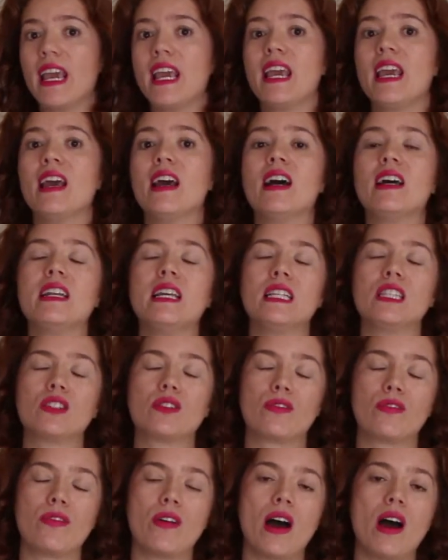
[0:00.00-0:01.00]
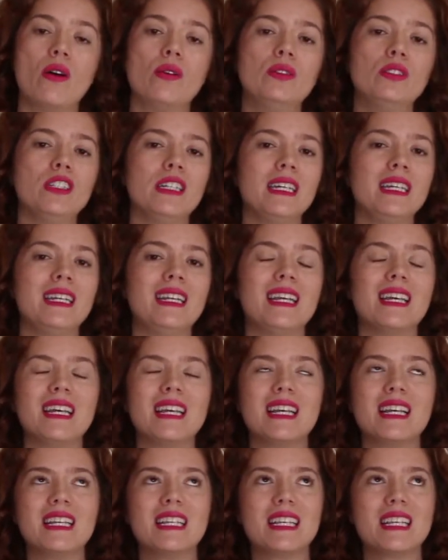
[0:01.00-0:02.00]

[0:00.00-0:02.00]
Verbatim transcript: and it's found in